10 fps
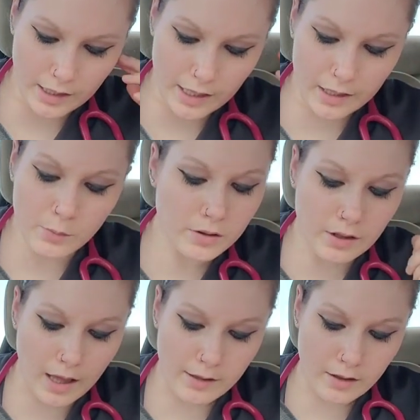Edward
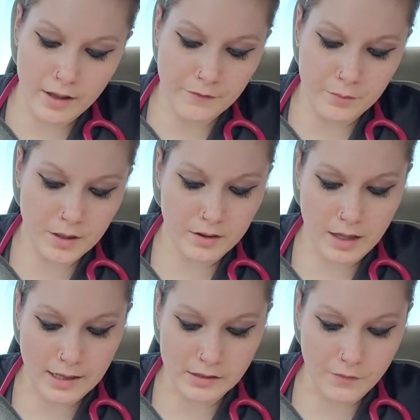le left me
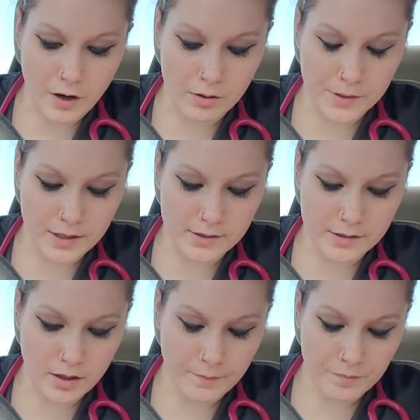last fall
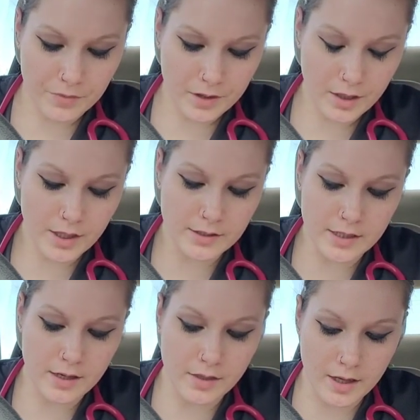because he
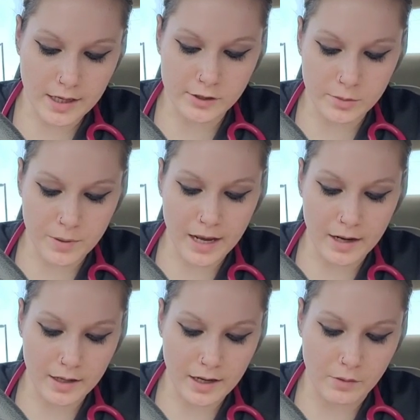didn't think I should be
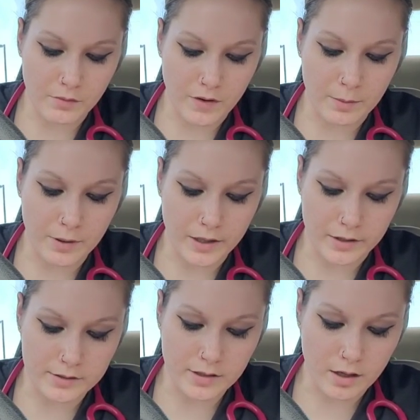hanging out with
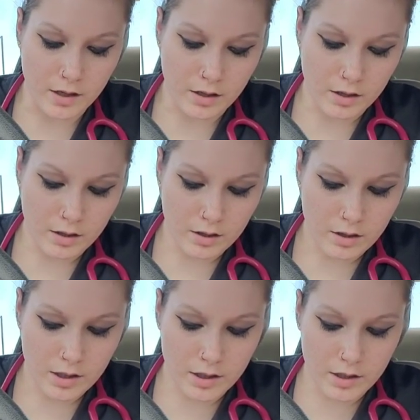vampires
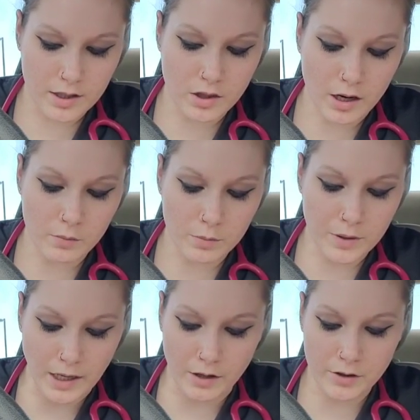he thought it would
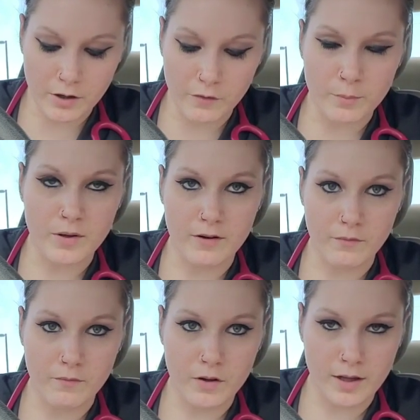be healthier for me if
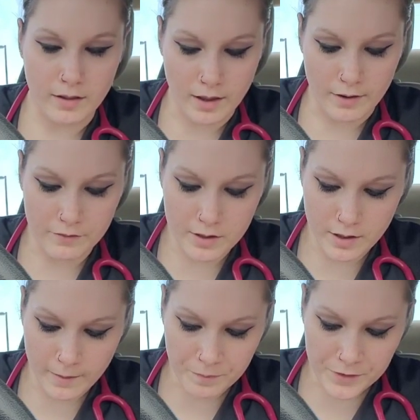he left.
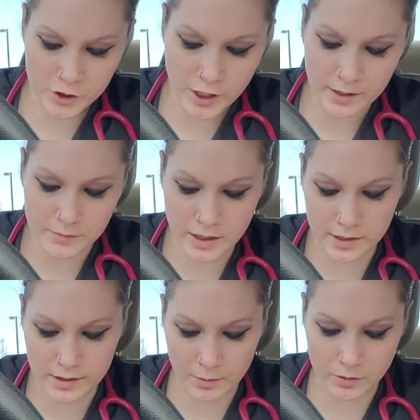Jacob did
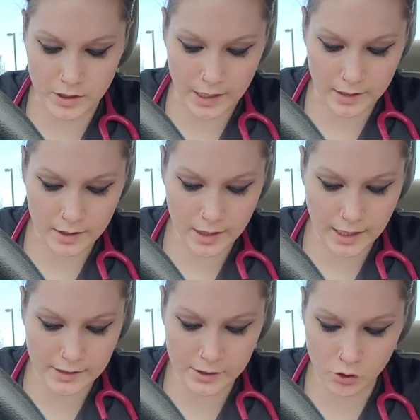a double take. He
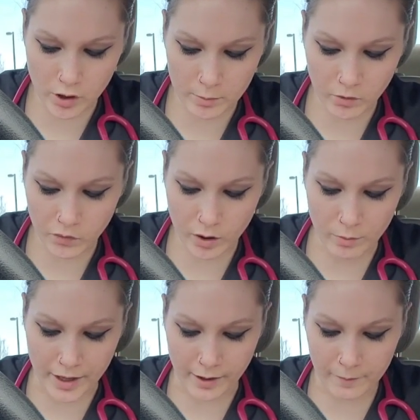had to scramble for a
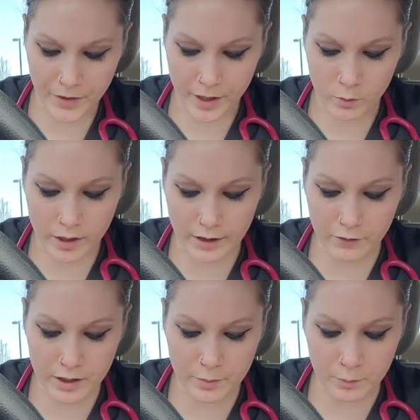minute.
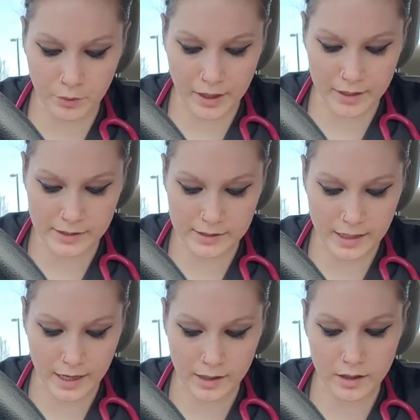Whatever he'd been planning to
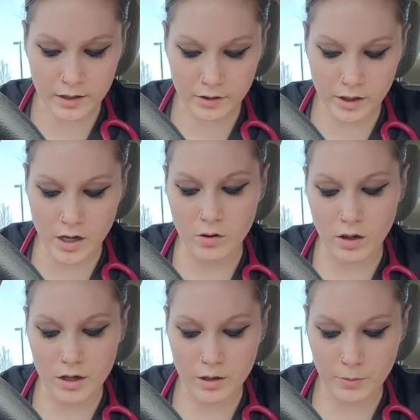say, it clearly no
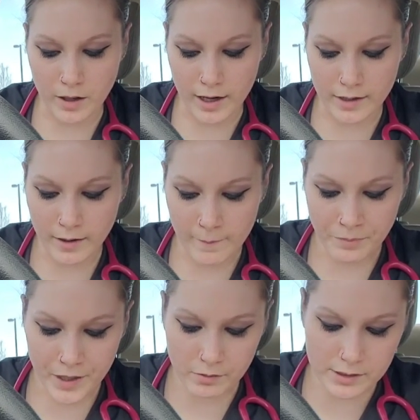longer applied.
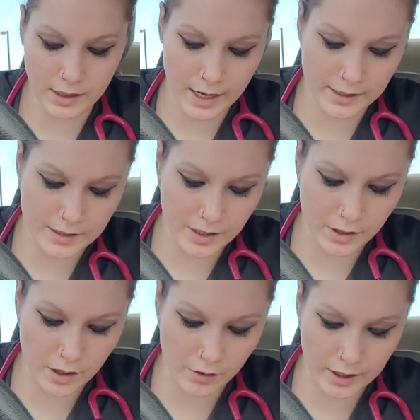I was glad he
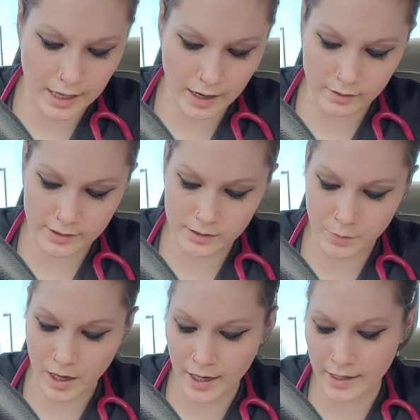didn't know the catalyst
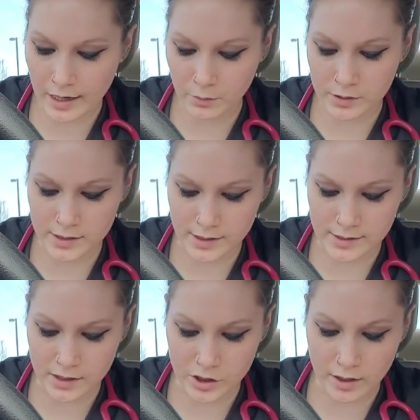behind Edward's
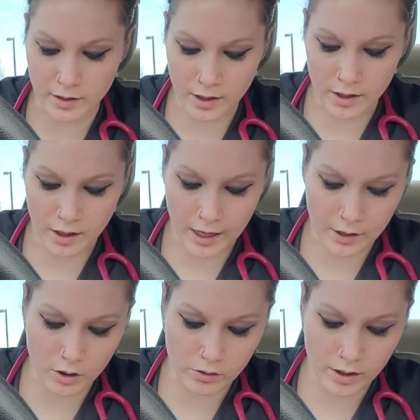decision. I
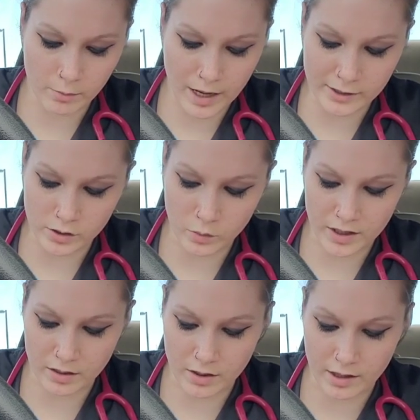could only imagine
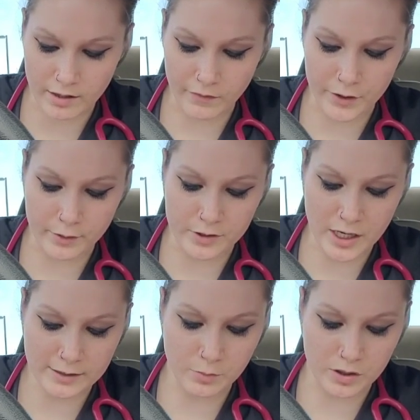what he'd think if he knew
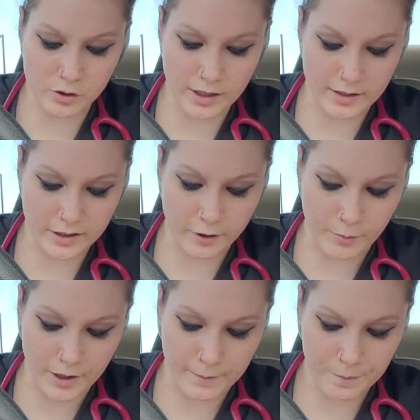Jasper had tried to kill
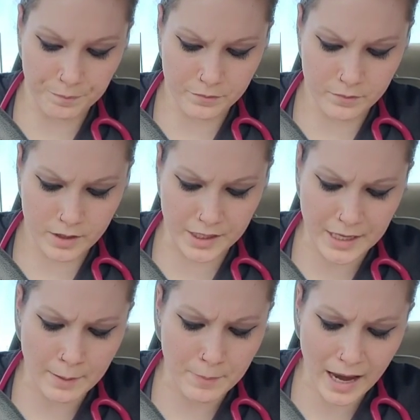me. He
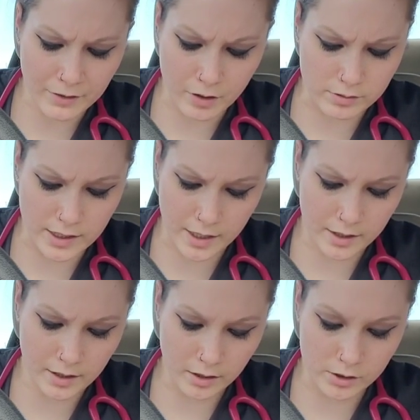came back, though, didn't
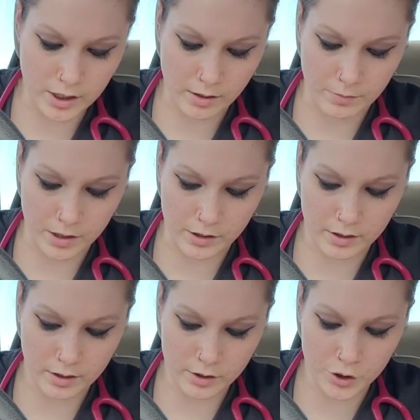he? Jacob muttered.
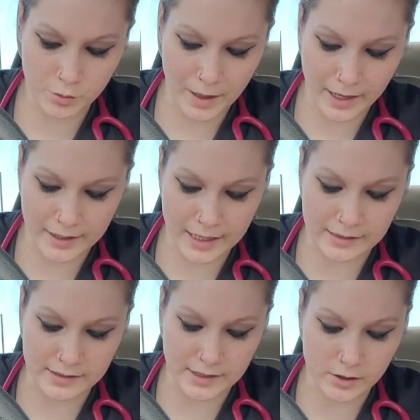Too bad he
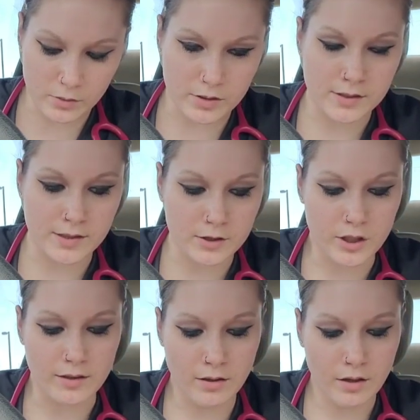can't stick to a
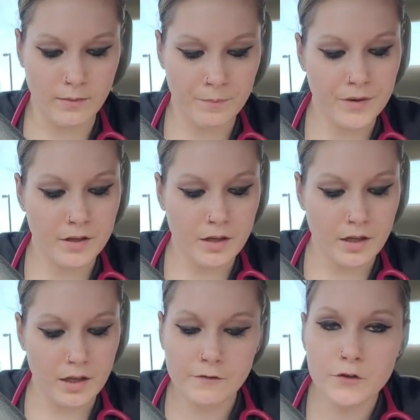decision.
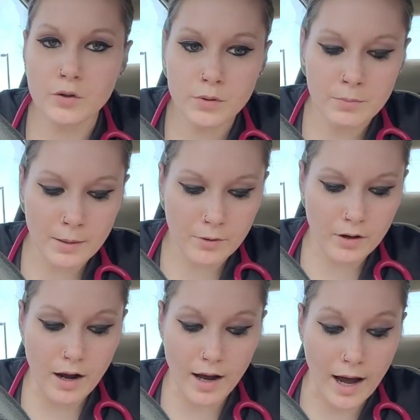If you
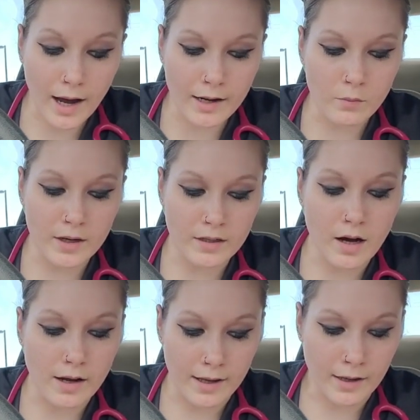remember, I went and
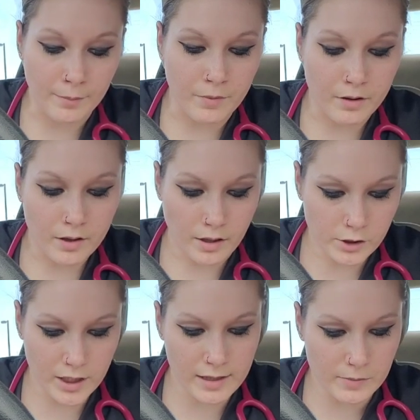got him.
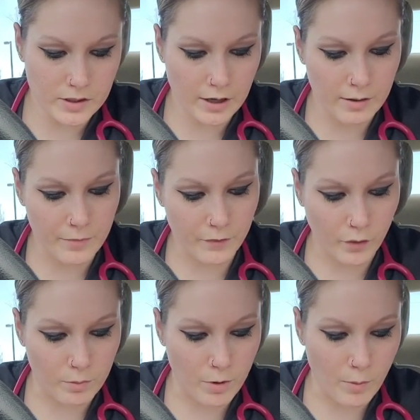Jacob stared at me
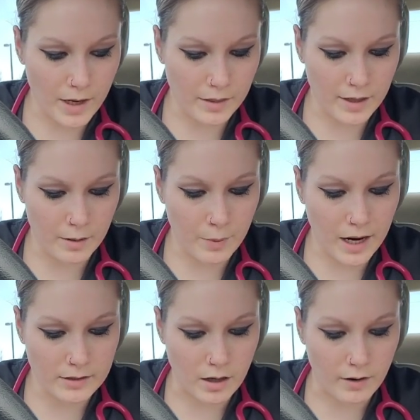for a moment, and then he
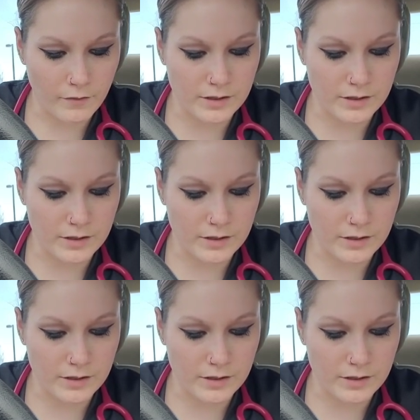backed off.